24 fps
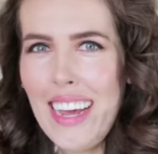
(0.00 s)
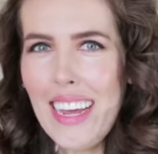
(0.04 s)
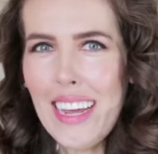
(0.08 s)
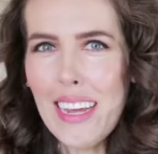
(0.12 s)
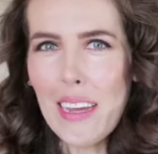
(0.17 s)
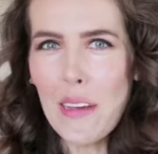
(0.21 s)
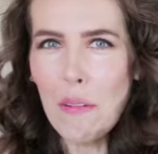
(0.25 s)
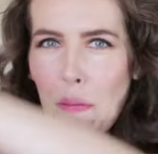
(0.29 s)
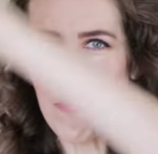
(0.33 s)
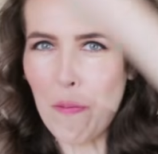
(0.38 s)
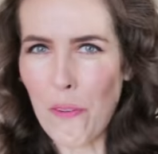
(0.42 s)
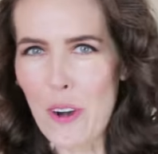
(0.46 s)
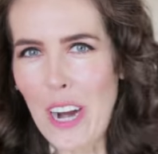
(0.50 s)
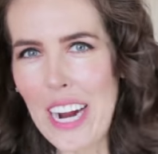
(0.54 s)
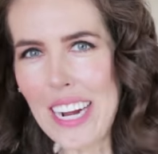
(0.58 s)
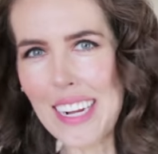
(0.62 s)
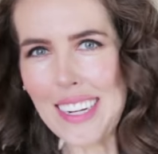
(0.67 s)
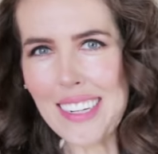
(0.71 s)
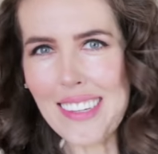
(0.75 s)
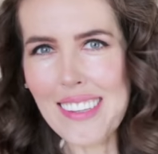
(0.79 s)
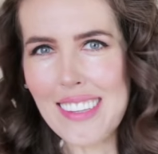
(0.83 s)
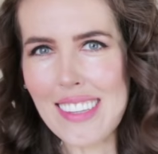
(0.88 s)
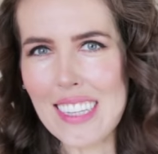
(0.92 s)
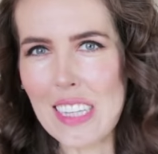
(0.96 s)
Hey
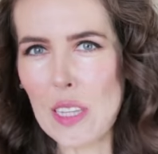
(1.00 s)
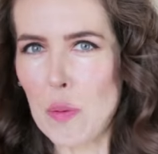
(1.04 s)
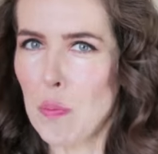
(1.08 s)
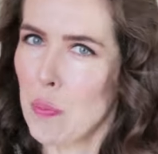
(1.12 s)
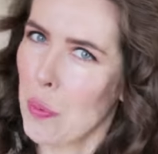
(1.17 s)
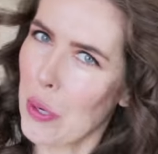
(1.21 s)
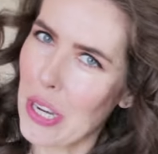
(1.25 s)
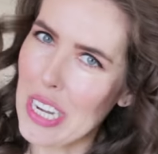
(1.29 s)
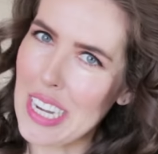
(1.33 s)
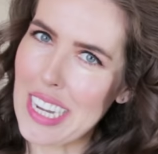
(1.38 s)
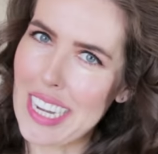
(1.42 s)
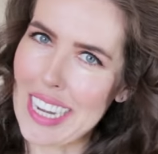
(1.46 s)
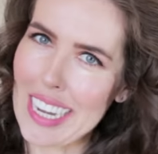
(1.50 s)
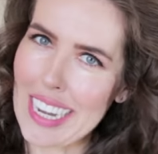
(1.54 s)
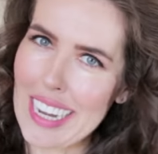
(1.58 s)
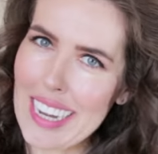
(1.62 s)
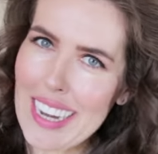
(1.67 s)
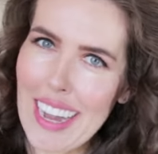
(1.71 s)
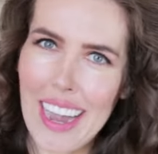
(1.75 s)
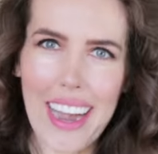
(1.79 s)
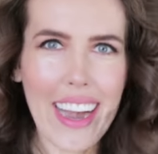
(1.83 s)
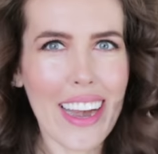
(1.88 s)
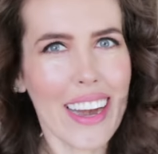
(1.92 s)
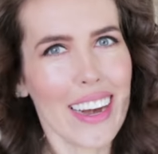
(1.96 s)
friends, it's Brittani,
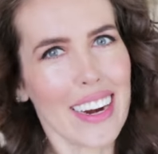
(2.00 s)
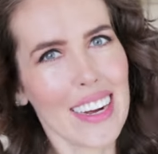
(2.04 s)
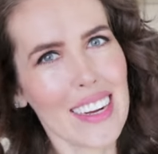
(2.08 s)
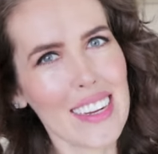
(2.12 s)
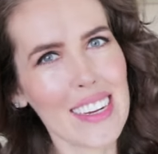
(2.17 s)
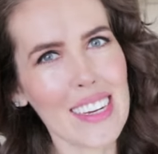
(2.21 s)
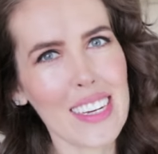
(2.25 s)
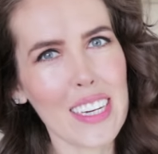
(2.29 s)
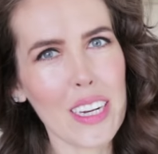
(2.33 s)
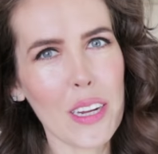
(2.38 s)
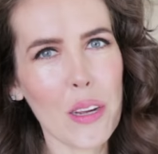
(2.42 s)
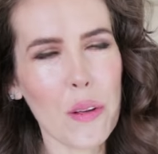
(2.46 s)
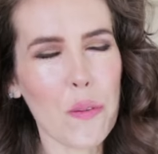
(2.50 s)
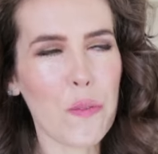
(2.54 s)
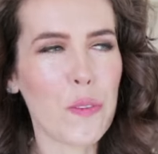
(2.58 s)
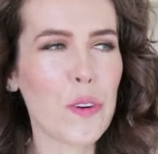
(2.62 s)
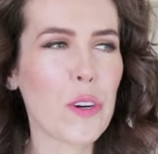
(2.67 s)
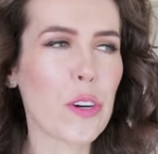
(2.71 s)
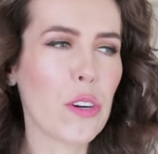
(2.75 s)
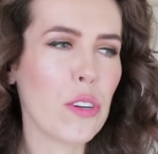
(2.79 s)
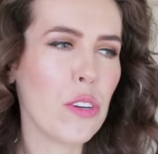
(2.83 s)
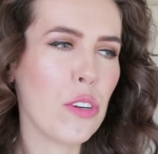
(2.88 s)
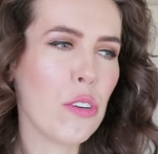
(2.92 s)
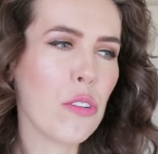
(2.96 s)
and if
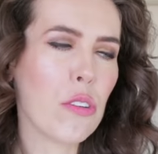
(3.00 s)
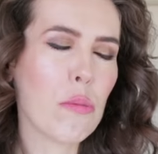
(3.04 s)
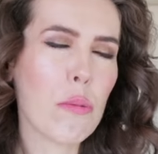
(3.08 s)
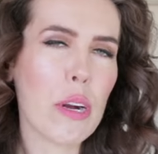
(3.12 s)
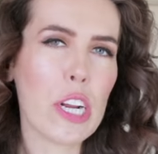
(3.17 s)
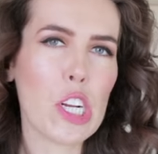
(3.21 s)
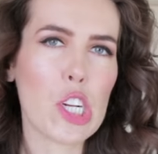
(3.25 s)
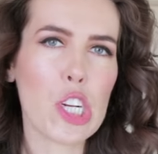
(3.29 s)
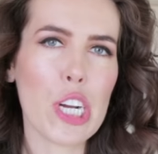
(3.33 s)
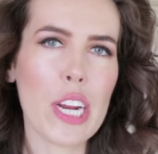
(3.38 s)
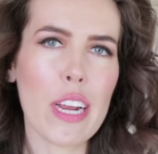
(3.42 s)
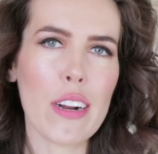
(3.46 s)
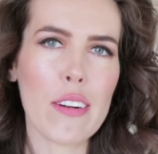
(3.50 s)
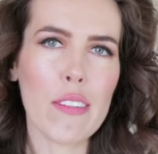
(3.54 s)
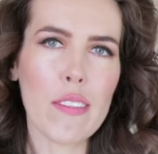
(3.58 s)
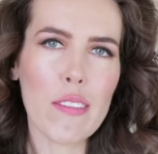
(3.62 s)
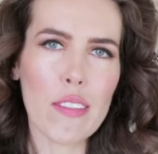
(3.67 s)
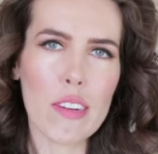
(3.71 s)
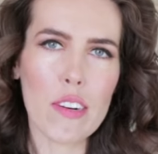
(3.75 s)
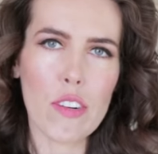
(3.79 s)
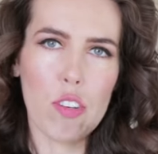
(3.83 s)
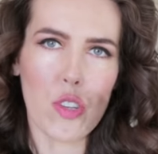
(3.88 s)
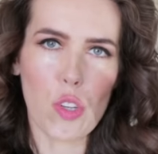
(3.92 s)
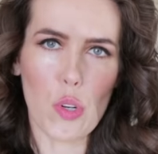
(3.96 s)
you're new to my channel,
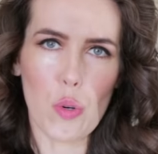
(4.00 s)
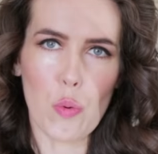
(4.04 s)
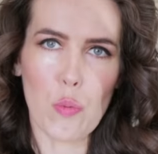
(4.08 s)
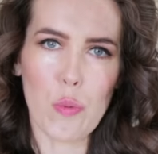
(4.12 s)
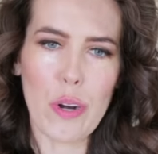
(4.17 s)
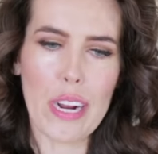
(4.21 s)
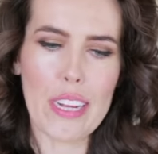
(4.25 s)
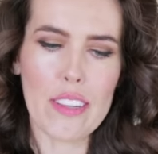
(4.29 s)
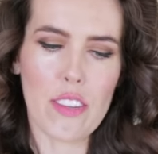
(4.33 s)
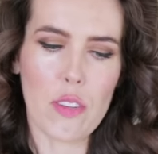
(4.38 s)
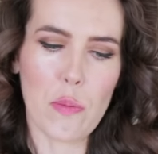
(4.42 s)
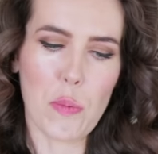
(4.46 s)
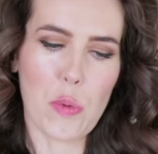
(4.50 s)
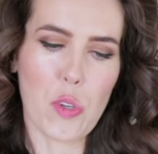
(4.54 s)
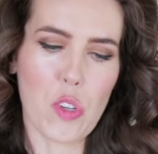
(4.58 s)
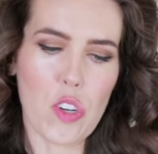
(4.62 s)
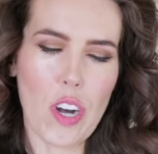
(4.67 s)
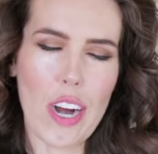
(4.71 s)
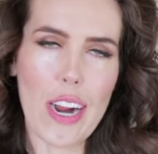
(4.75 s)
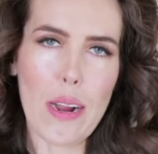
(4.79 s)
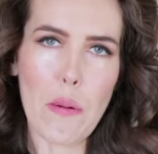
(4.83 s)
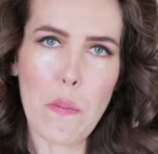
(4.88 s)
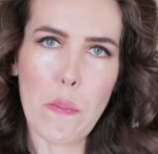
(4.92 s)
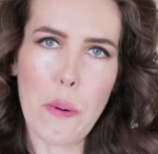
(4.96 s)
there's a red
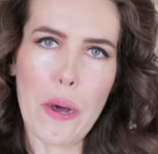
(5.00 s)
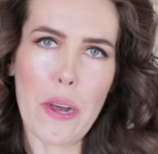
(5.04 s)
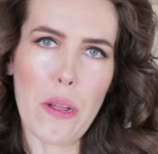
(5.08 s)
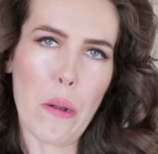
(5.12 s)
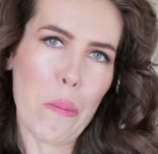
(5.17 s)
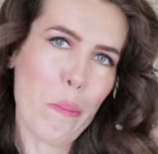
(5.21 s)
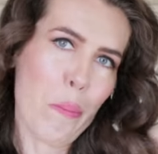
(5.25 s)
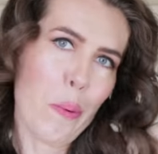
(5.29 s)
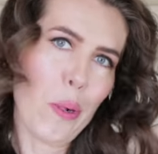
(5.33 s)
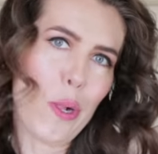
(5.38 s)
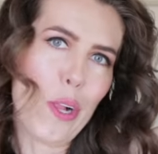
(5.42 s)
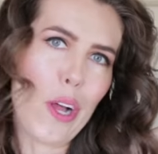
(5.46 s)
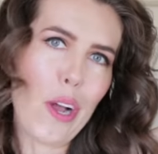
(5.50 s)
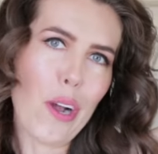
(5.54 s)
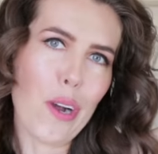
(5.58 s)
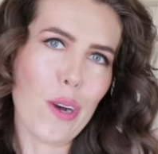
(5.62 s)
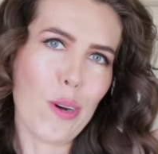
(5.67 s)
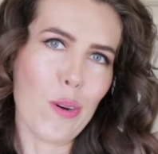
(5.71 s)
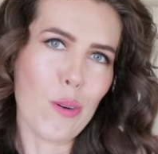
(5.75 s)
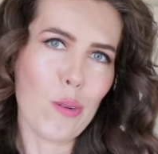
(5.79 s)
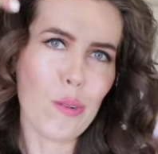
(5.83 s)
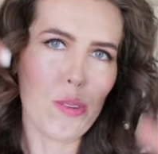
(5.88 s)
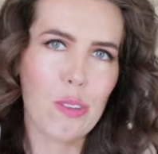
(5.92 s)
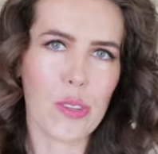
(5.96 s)
subscribe button
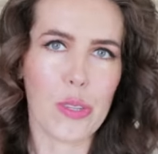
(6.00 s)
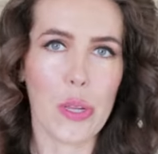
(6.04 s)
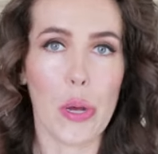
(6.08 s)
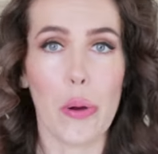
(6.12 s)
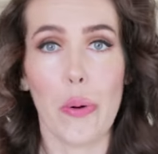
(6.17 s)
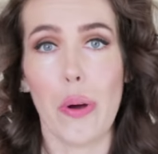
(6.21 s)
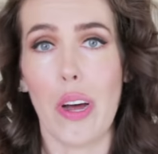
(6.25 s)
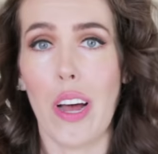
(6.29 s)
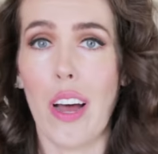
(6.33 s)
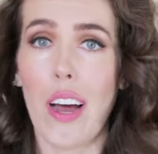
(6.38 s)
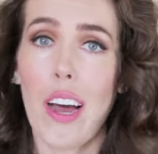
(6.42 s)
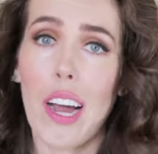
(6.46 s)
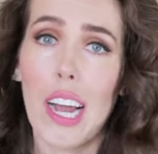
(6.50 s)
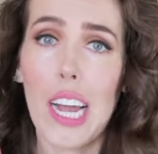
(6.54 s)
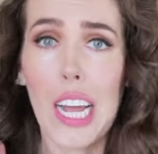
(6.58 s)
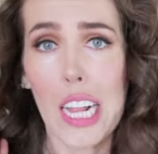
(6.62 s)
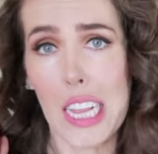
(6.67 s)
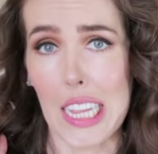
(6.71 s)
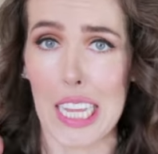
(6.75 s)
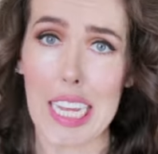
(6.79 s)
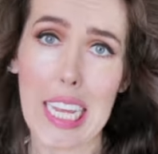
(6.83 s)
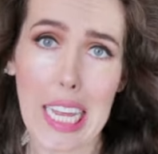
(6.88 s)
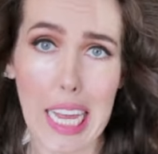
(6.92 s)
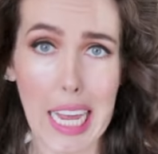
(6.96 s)
below, so huh, click